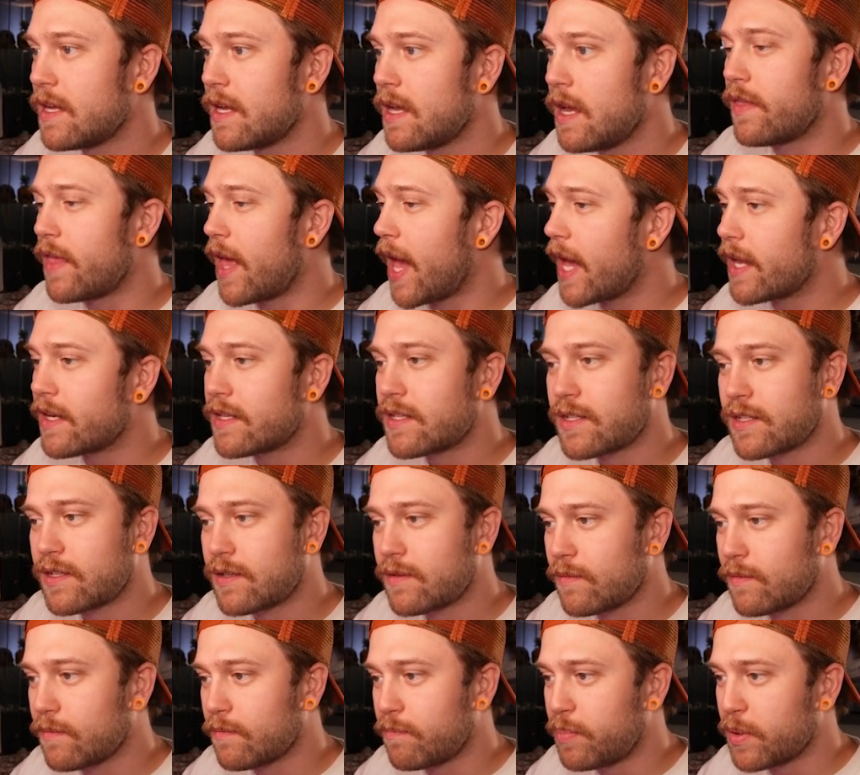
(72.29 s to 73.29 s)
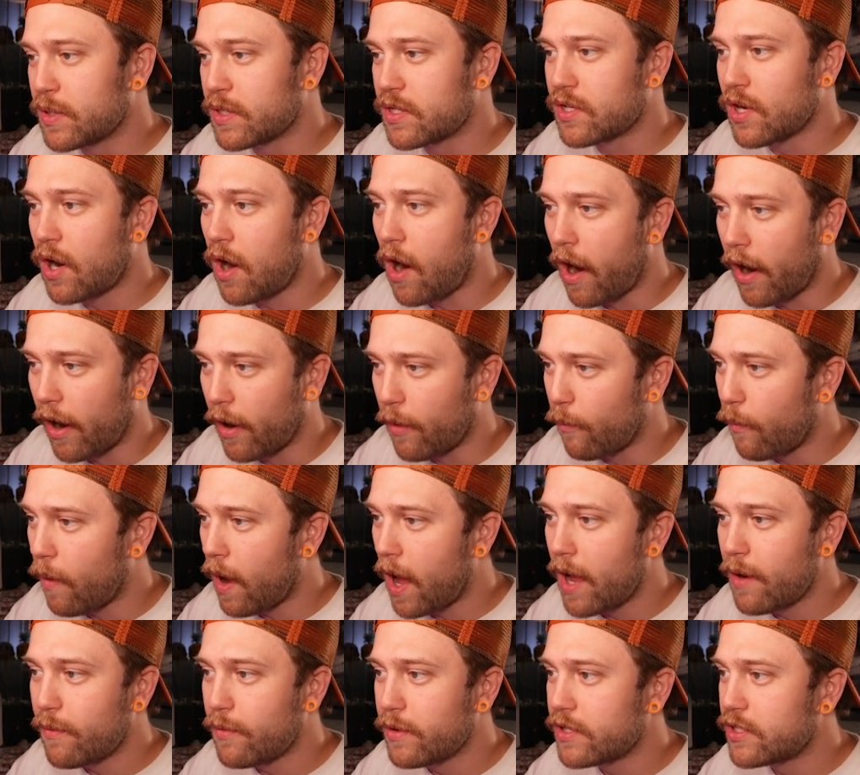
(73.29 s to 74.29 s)
That's bizarre.
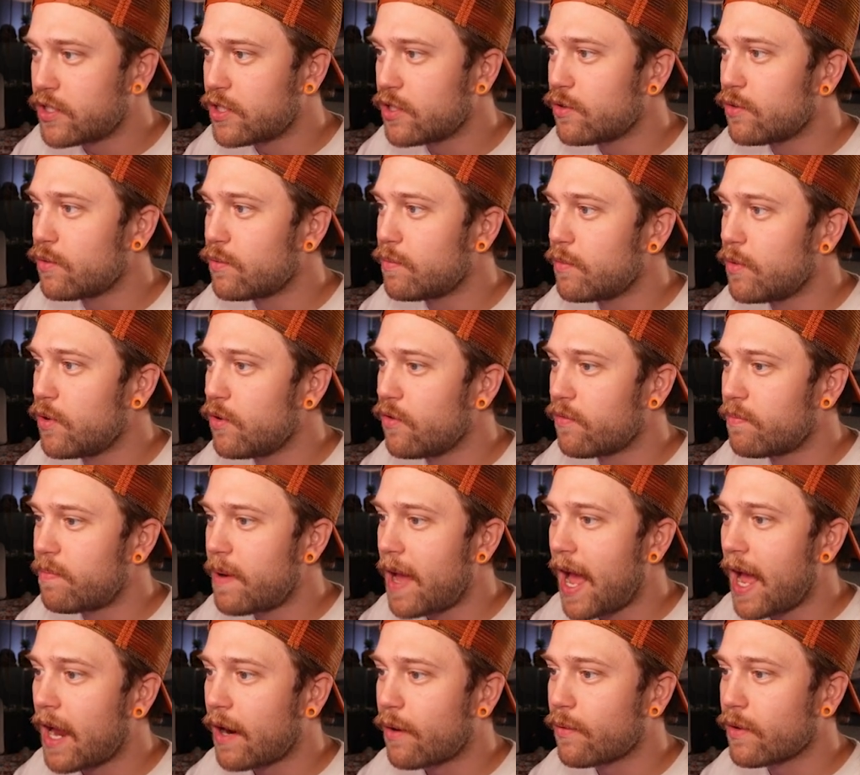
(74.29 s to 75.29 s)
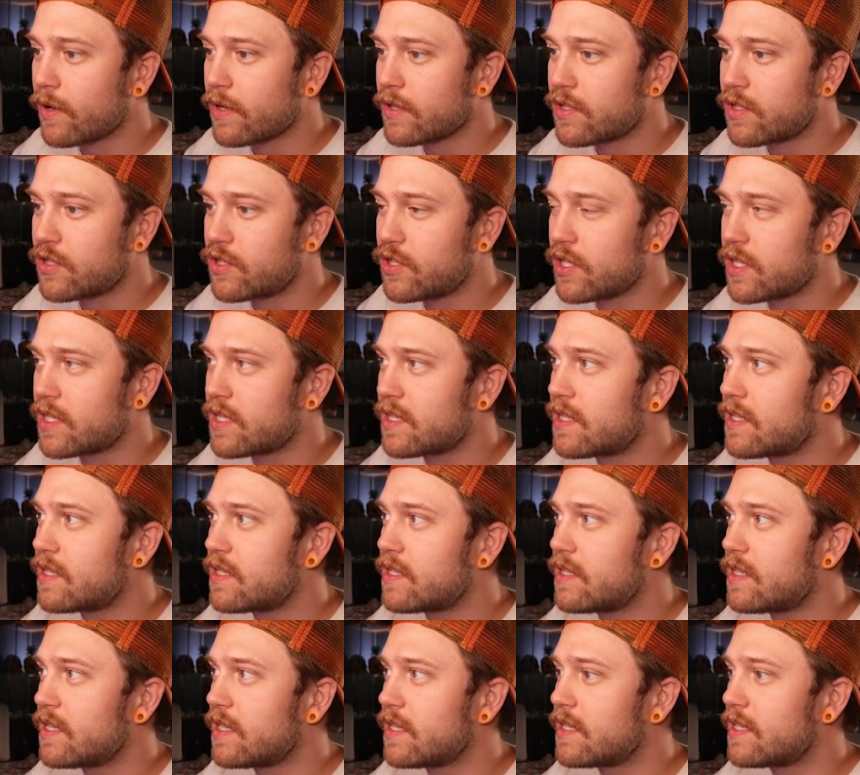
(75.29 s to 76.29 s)
Why would you move backwards just
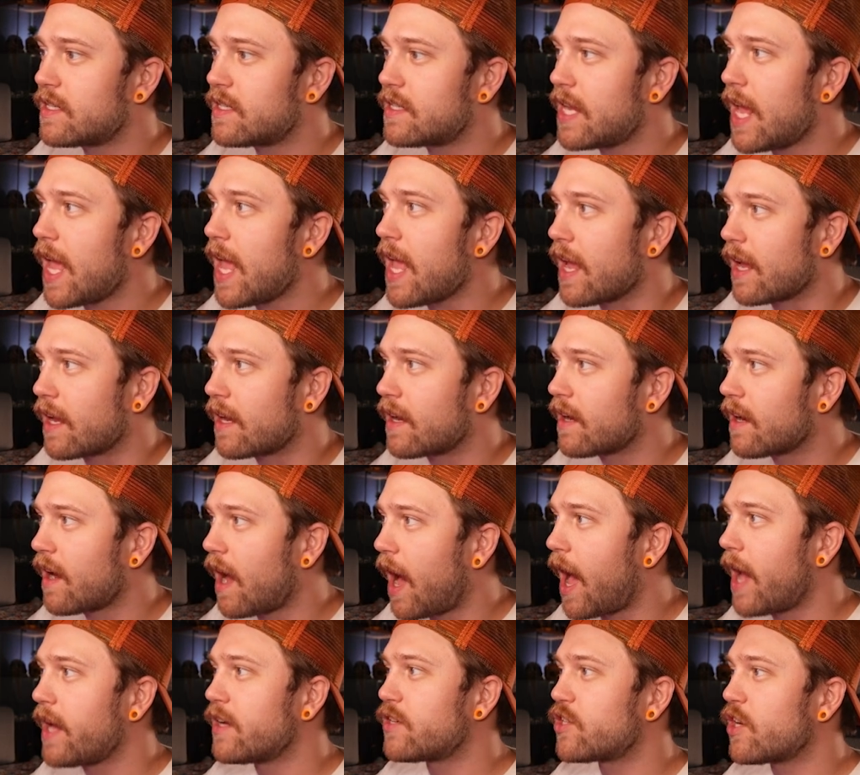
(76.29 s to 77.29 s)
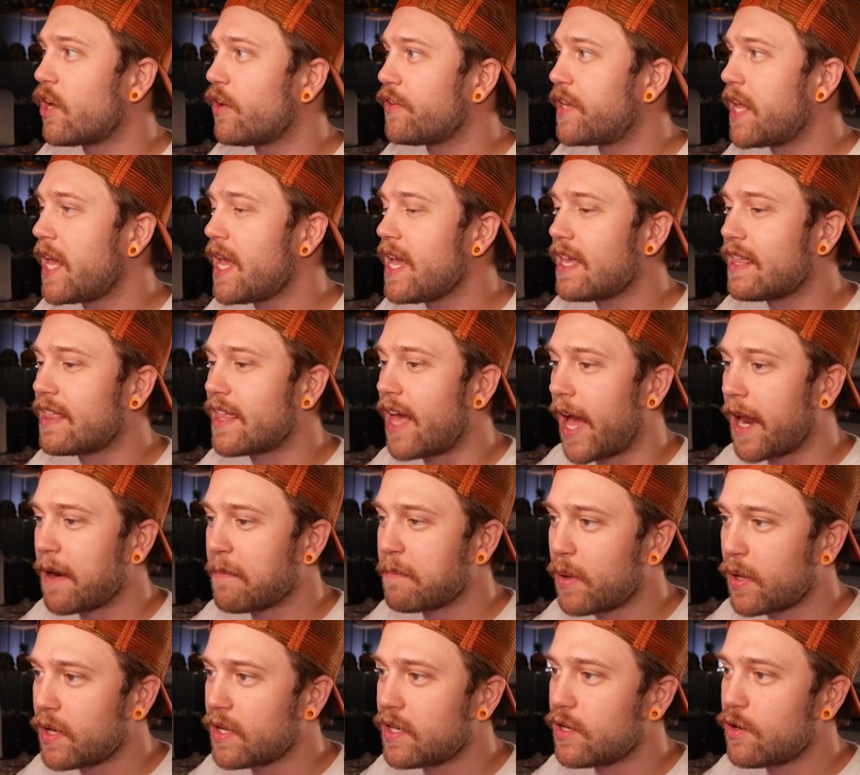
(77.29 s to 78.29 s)
to take? I shall take
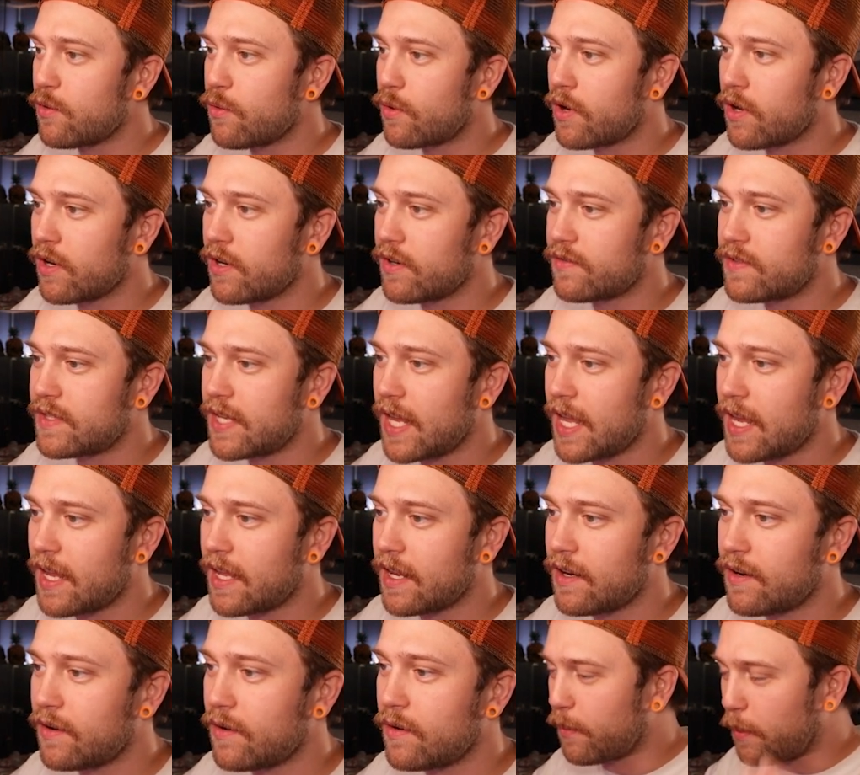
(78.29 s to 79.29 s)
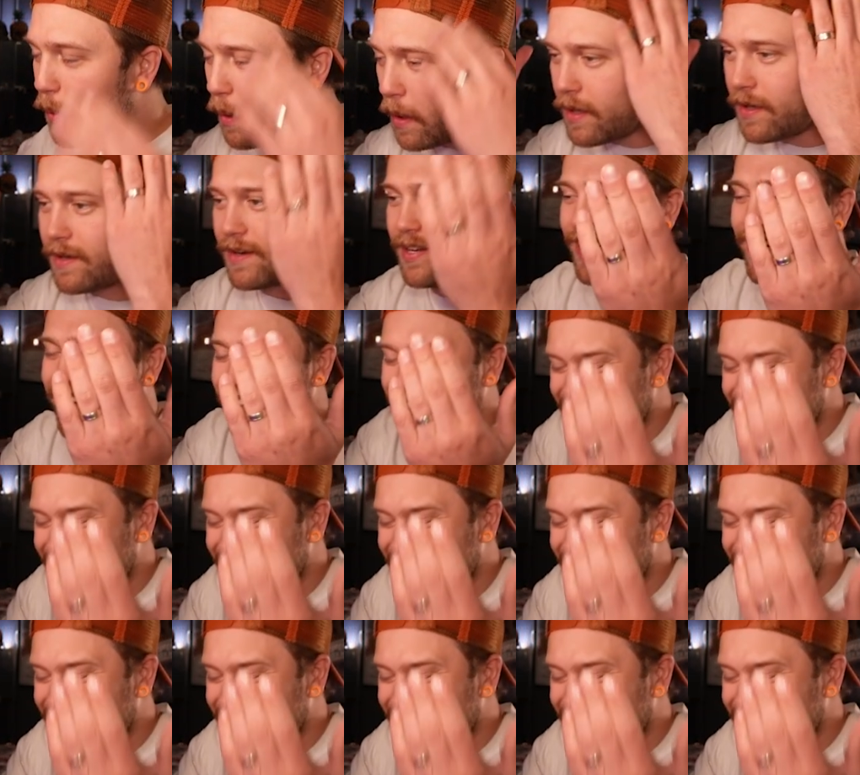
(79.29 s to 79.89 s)
that, but you could have taken, what?